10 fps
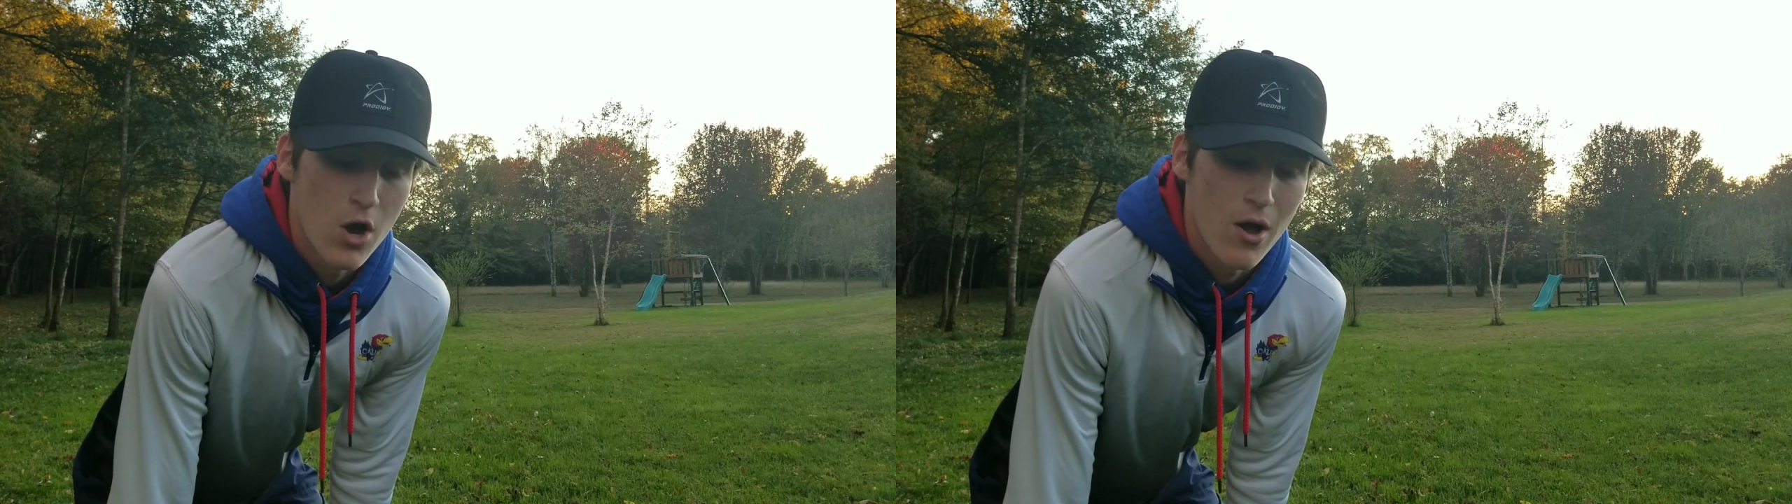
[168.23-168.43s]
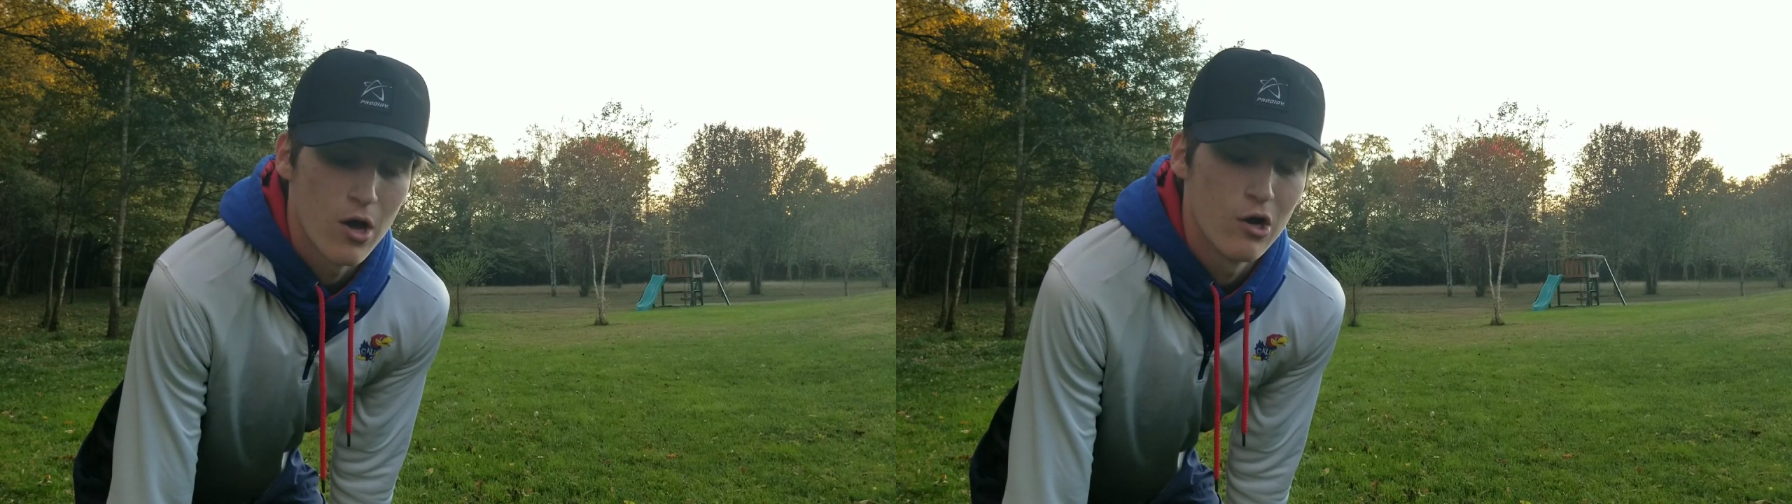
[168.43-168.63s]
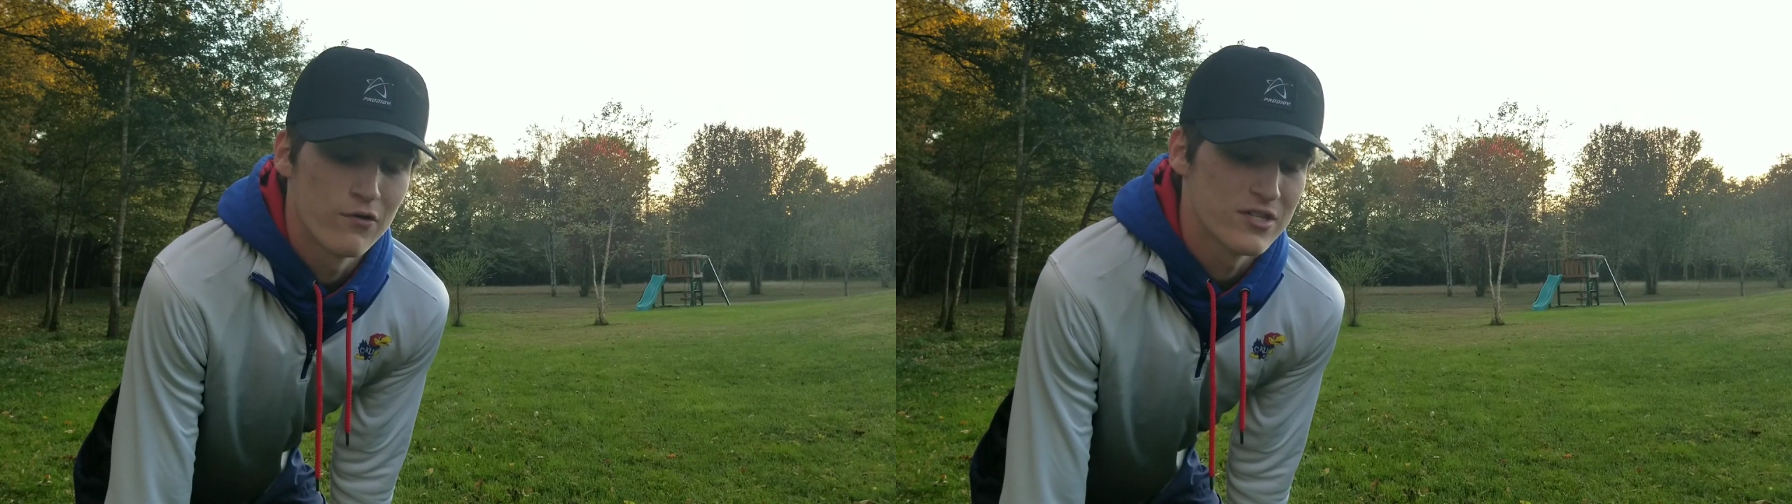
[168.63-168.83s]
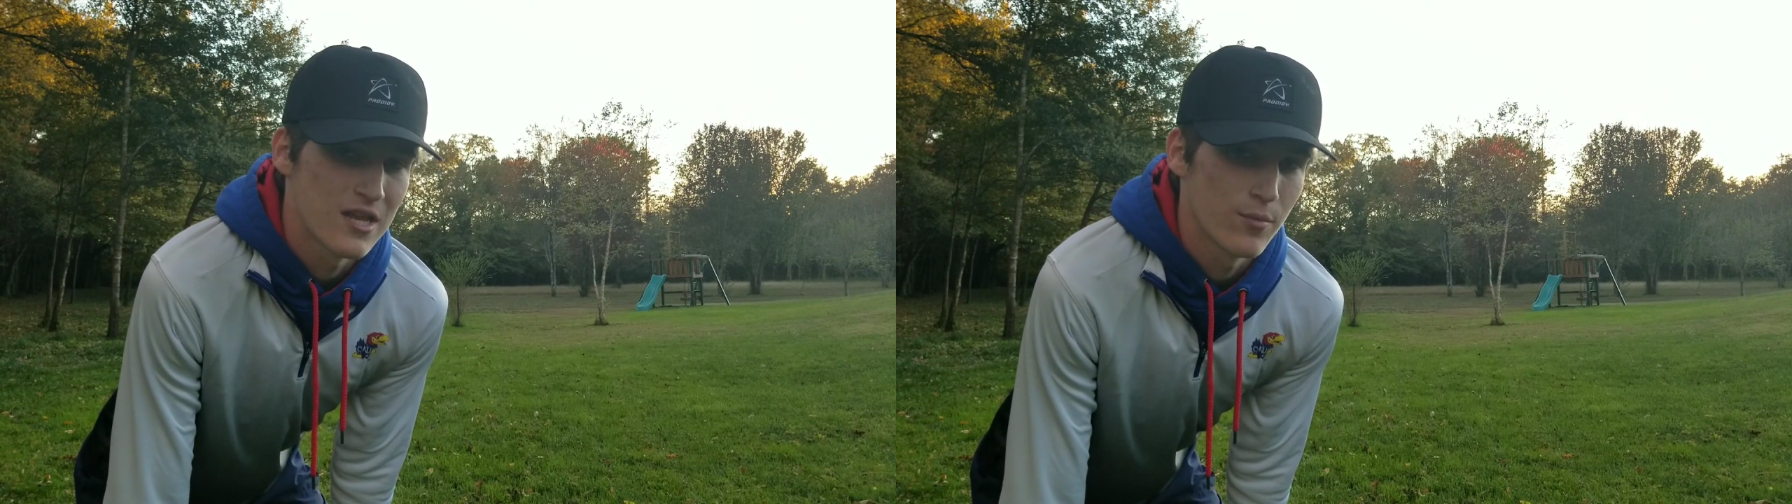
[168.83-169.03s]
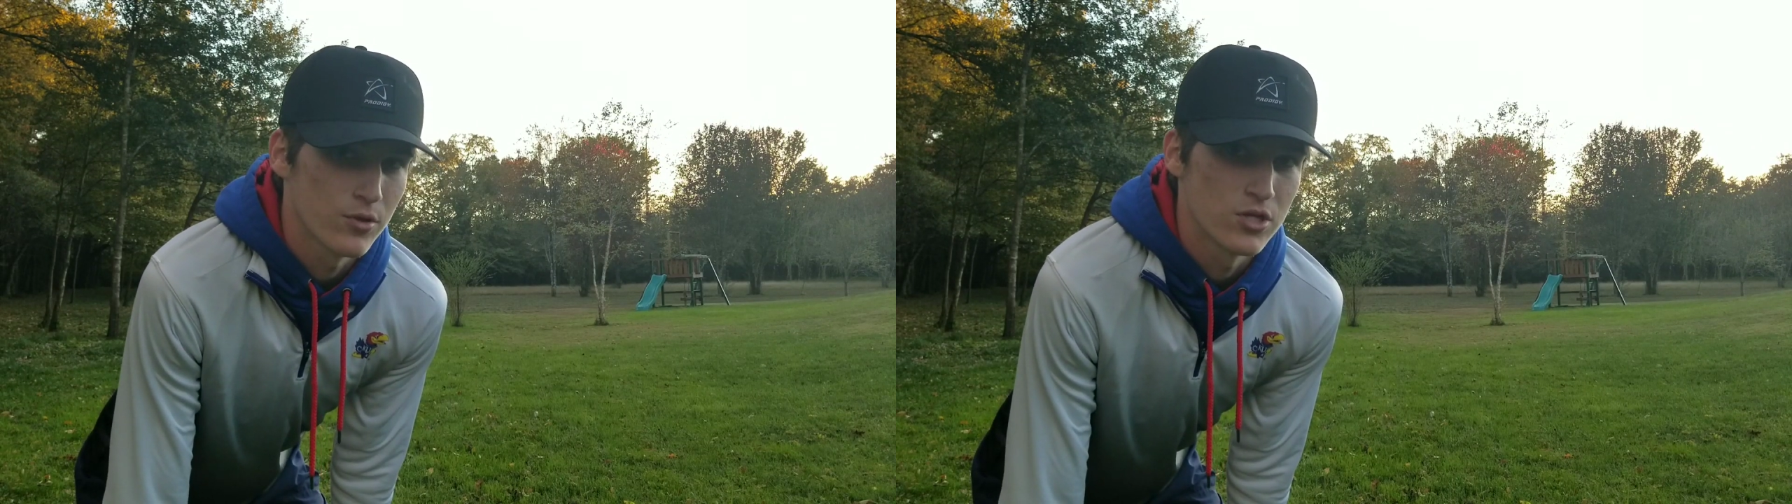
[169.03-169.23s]
how
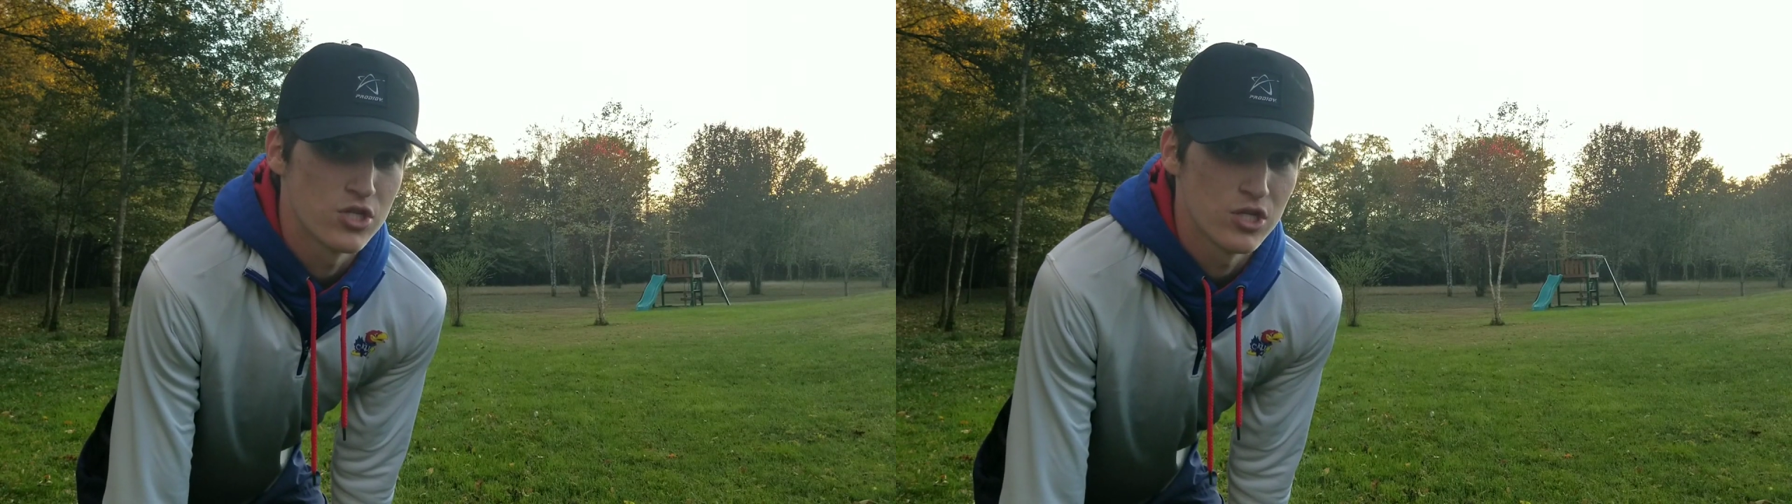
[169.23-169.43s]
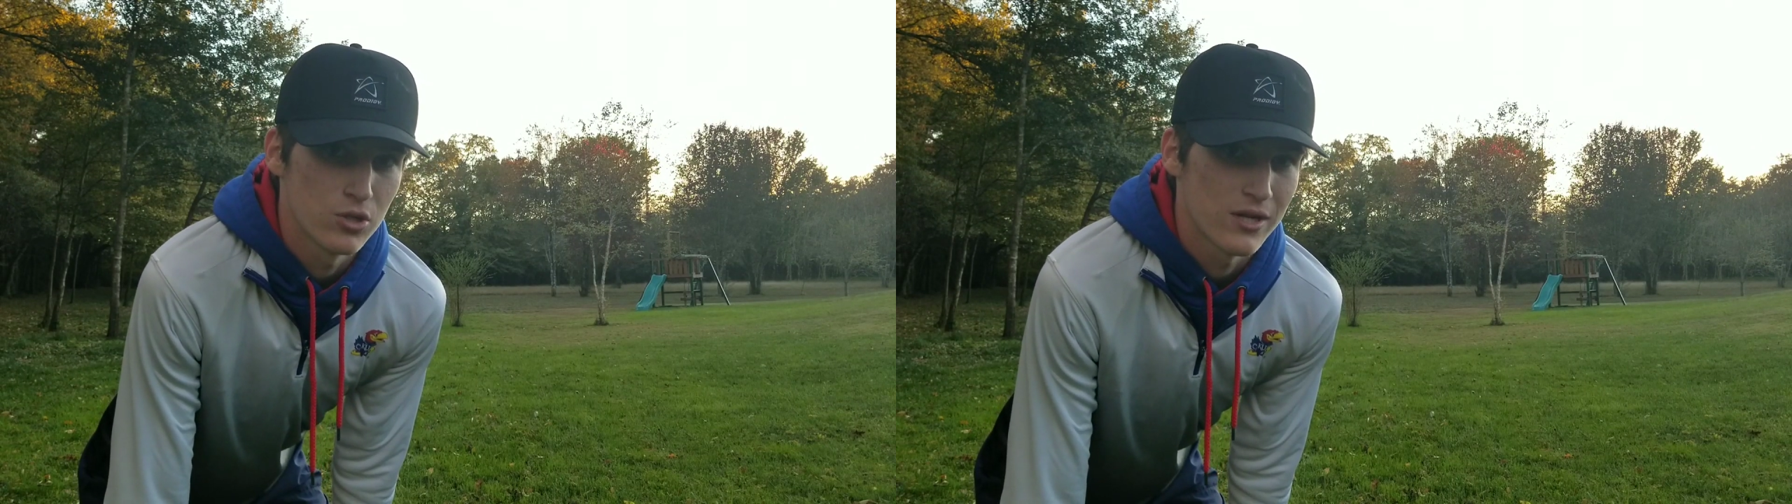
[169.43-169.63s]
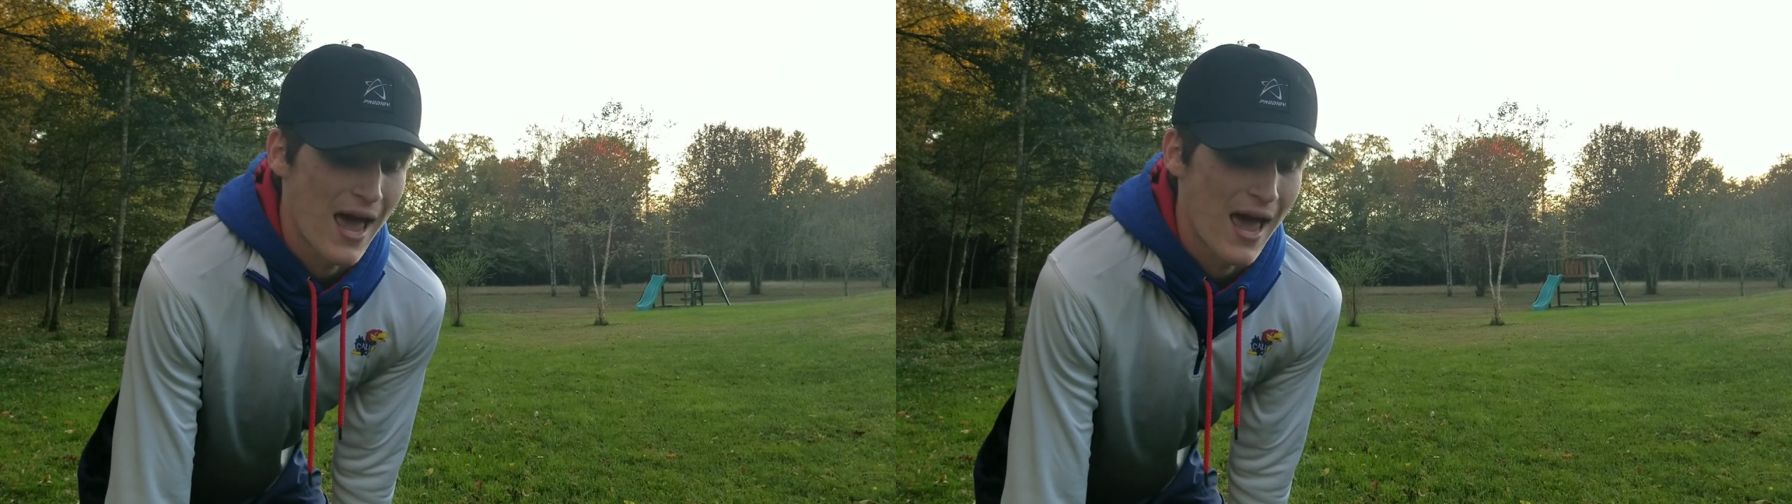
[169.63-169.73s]
overstable the shield